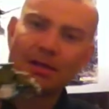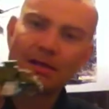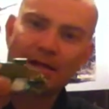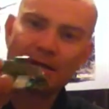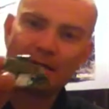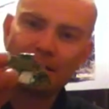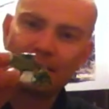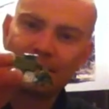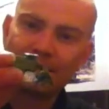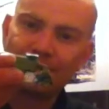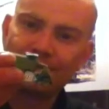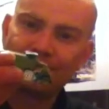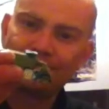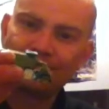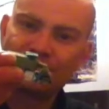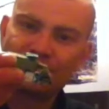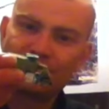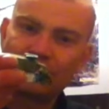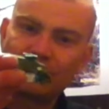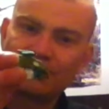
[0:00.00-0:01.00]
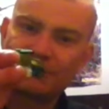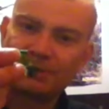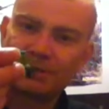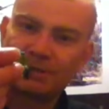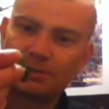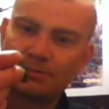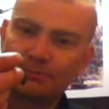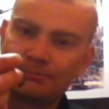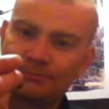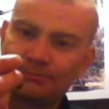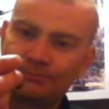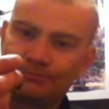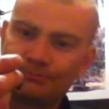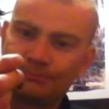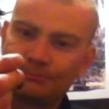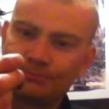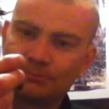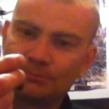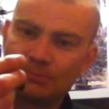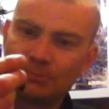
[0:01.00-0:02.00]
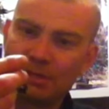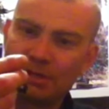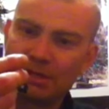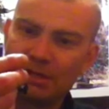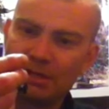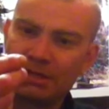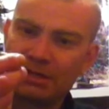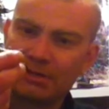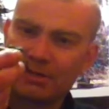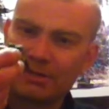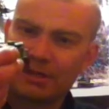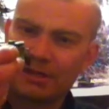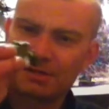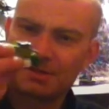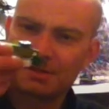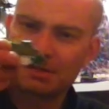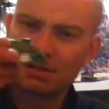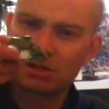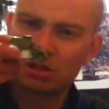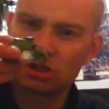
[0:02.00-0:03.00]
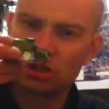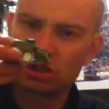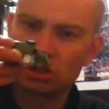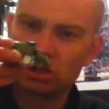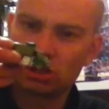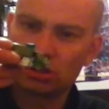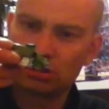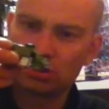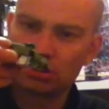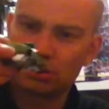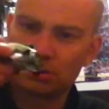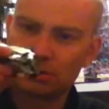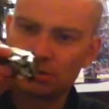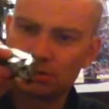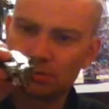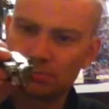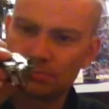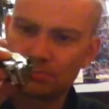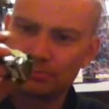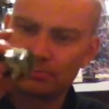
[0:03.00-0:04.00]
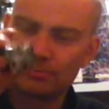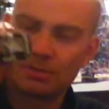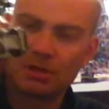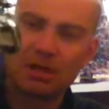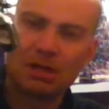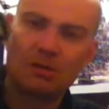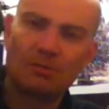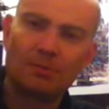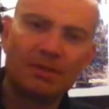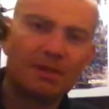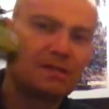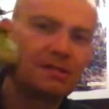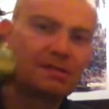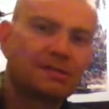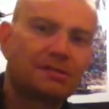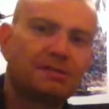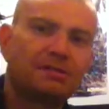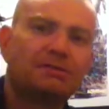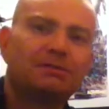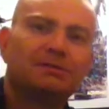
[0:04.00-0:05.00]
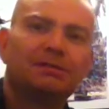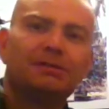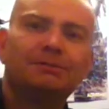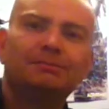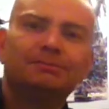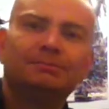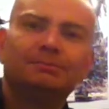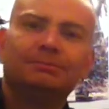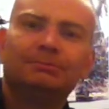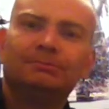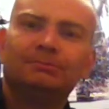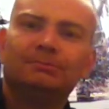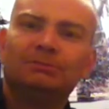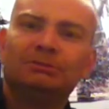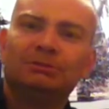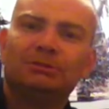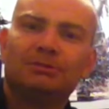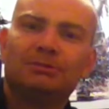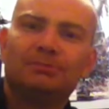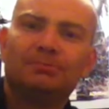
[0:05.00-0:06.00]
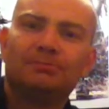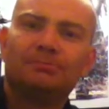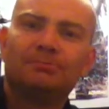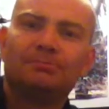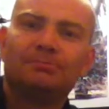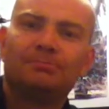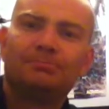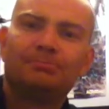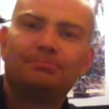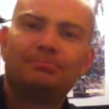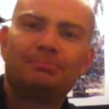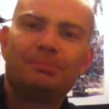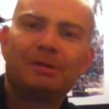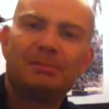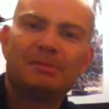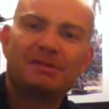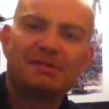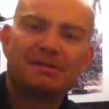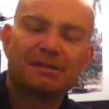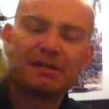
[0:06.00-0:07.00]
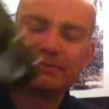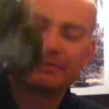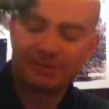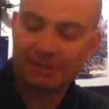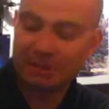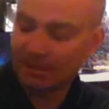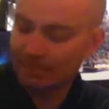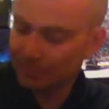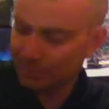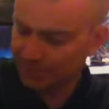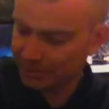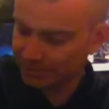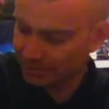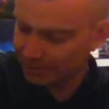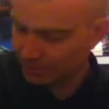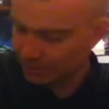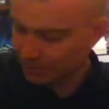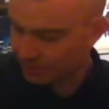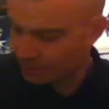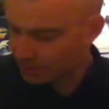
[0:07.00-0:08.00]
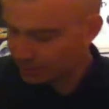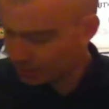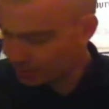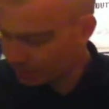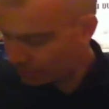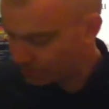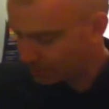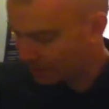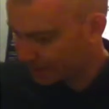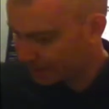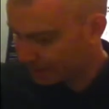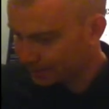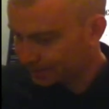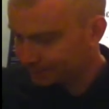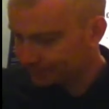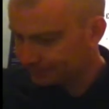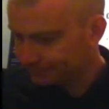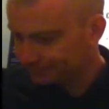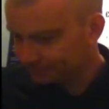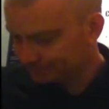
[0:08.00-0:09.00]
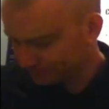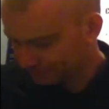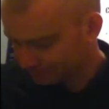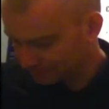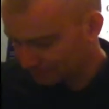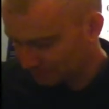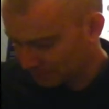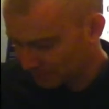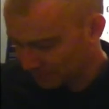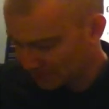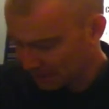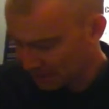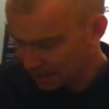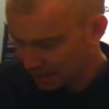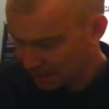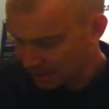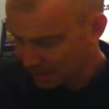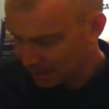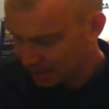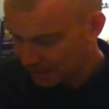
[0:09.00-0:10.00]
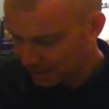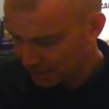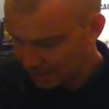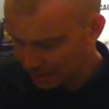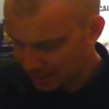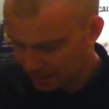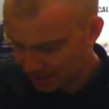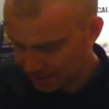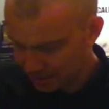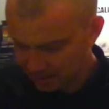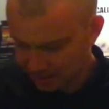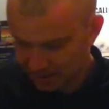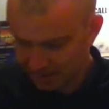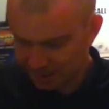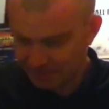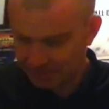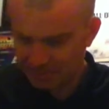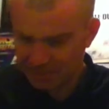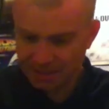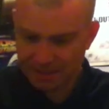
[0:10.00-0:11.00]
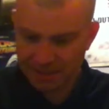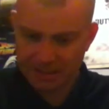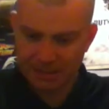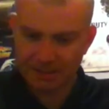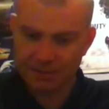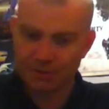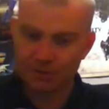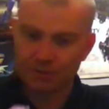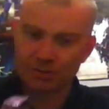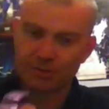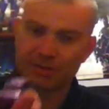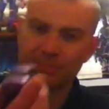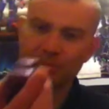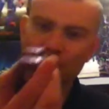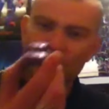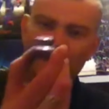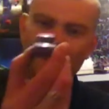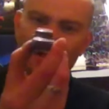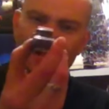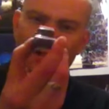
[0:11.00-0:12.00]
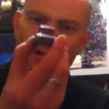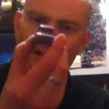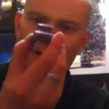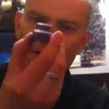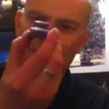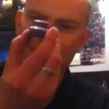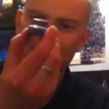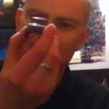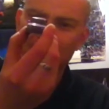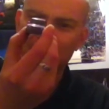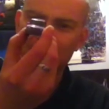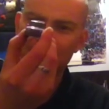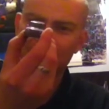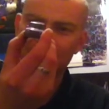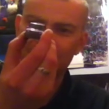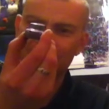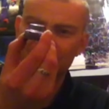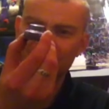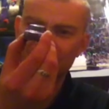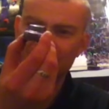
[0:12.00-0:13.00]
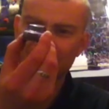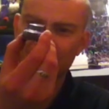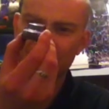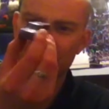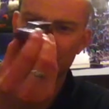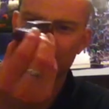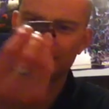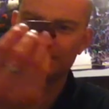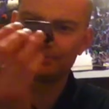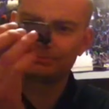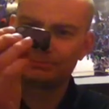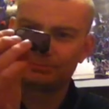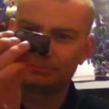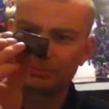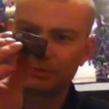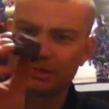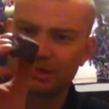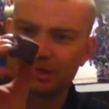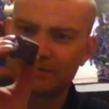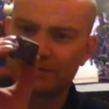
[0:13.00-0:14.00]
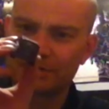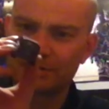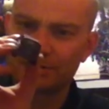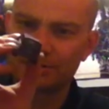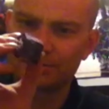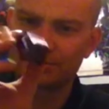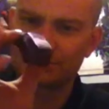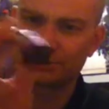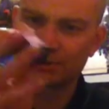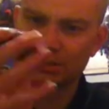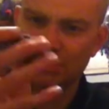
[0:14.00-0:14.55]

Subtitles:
A 00, I think it's a Hulk Hot Wheels, I don't know. Bit missing off the top, but no bother. He also sent me a Chunky Monkey Toyota, whatever they